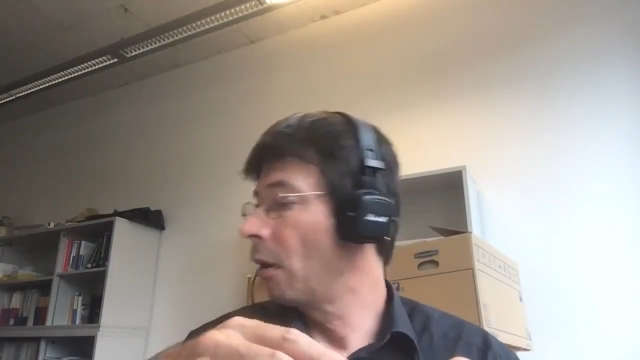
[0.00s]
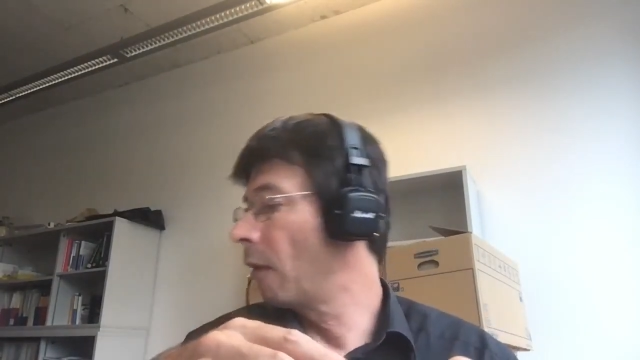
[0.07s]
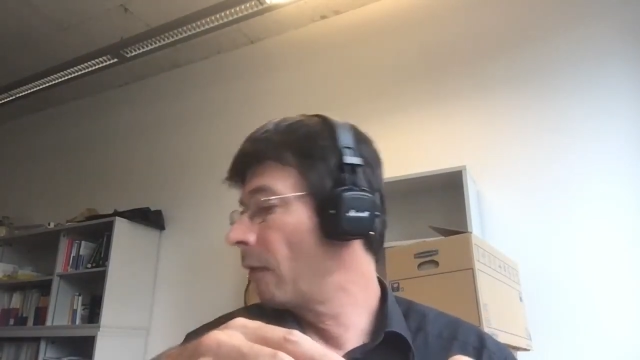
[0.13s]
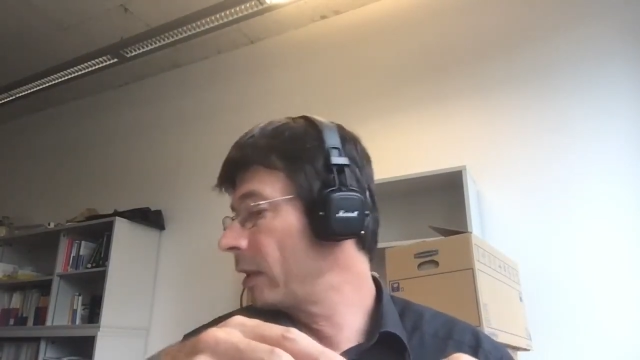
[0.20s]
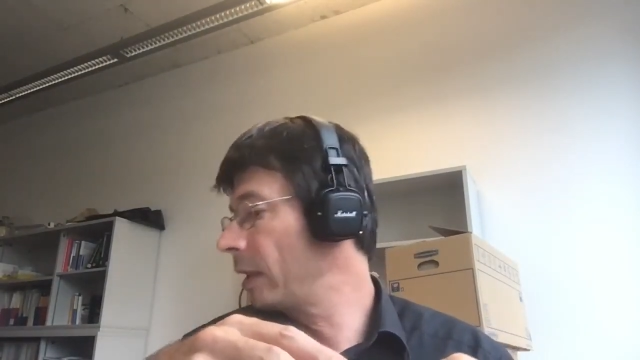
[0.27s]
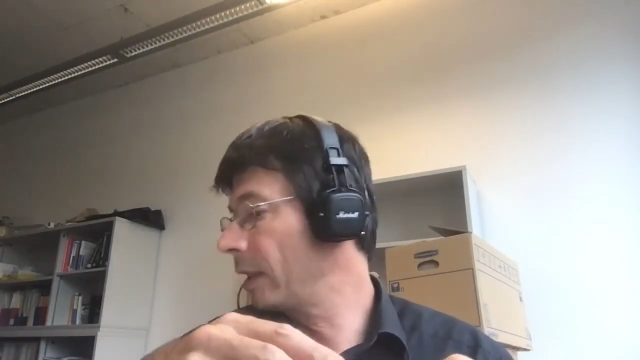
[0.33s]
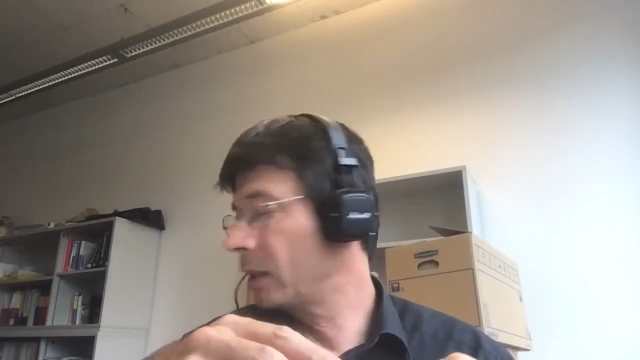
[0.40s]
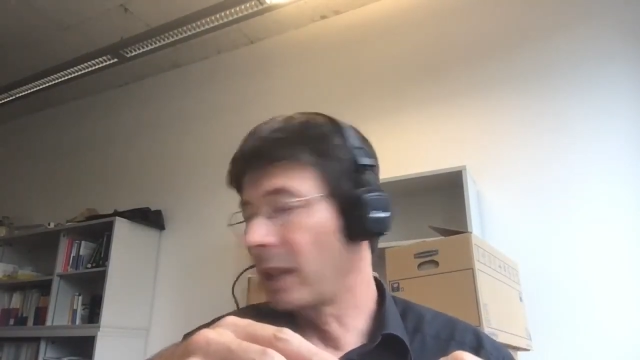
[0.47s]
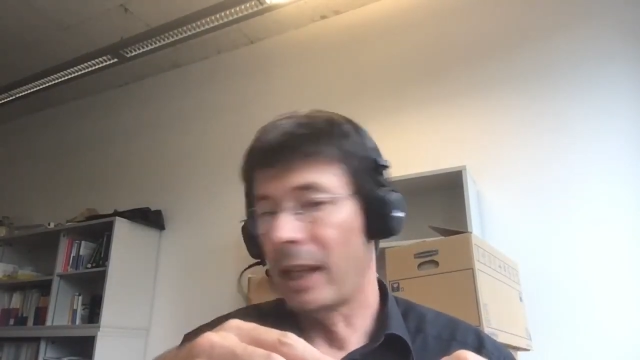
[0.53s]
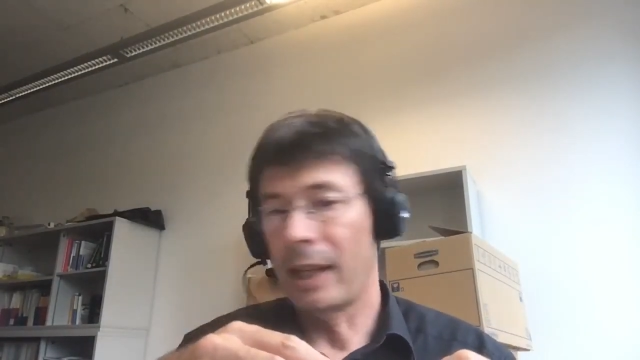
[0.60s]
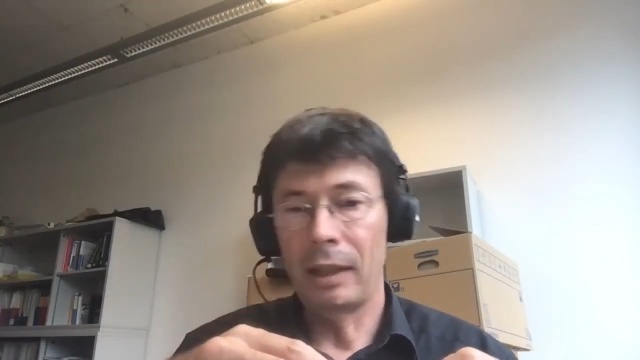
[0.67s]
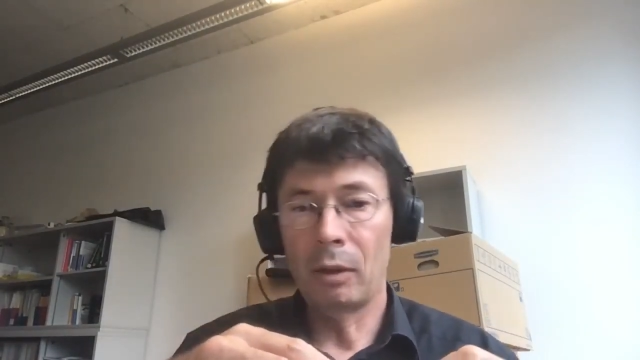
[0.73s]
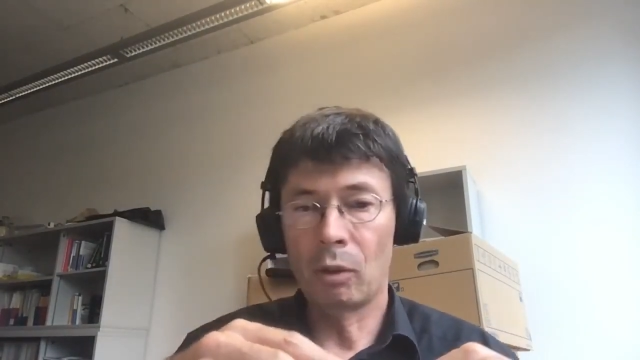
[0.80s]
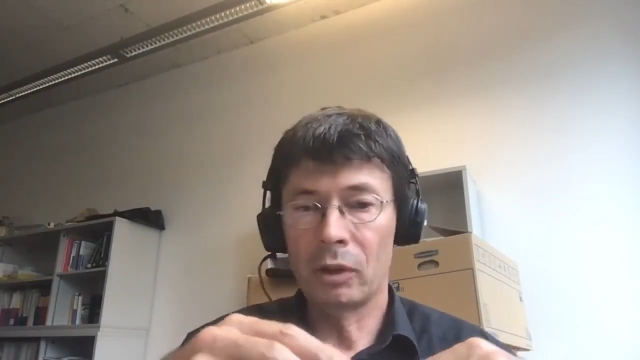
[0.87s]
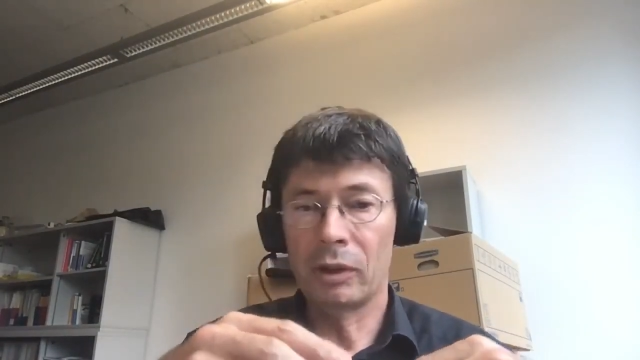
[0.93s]
of, I think it's
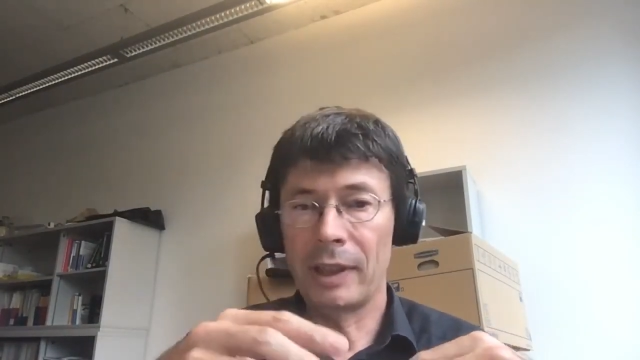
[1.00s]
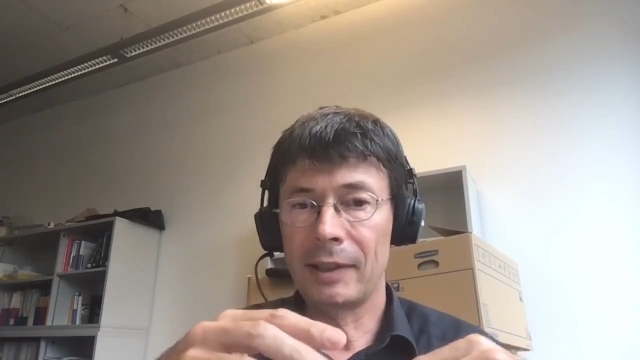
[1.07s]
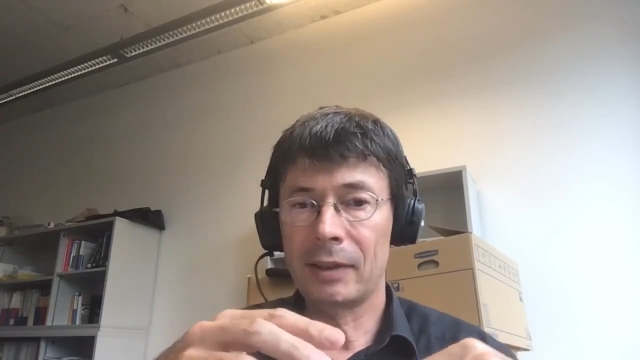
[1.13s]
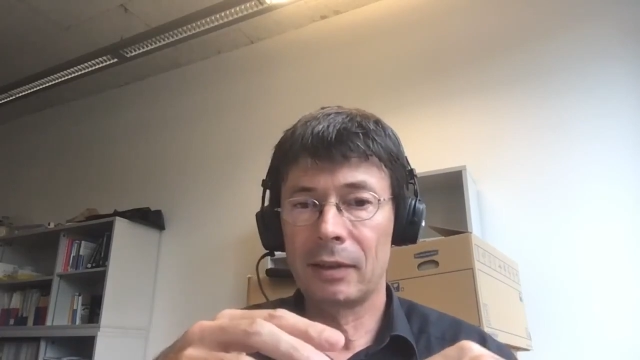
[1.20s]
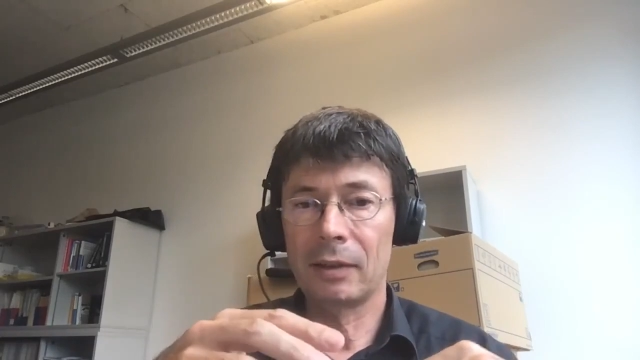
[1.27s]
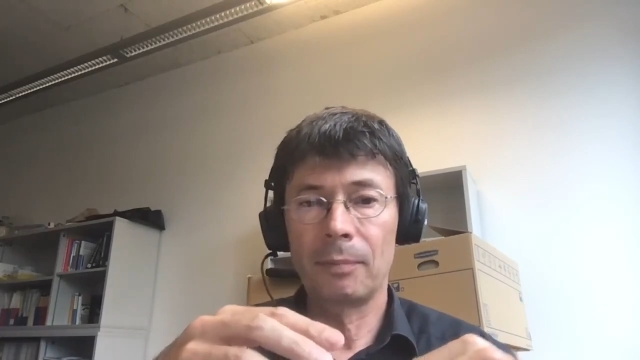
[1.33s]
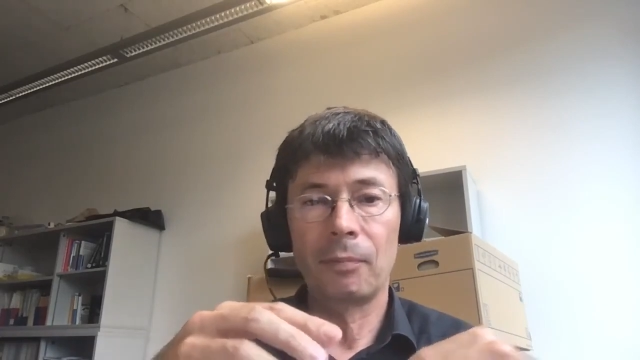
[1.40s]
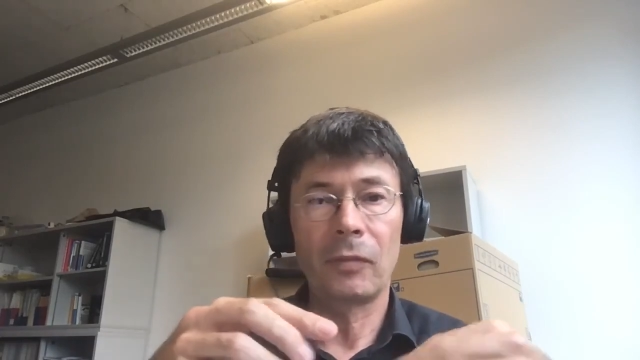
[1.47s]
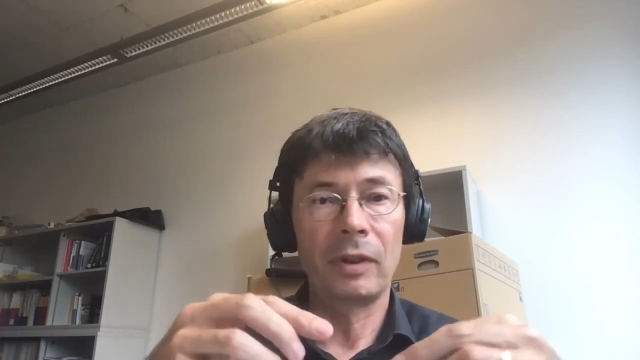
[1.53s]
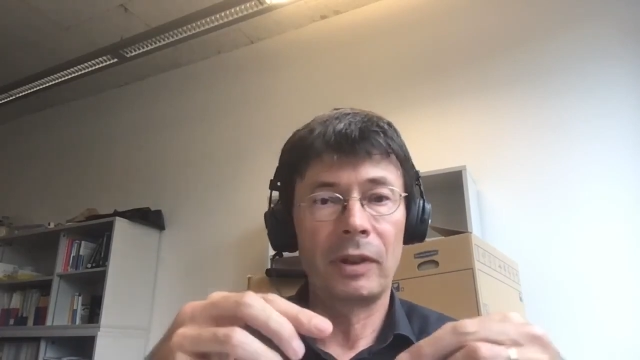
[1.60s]
eight or six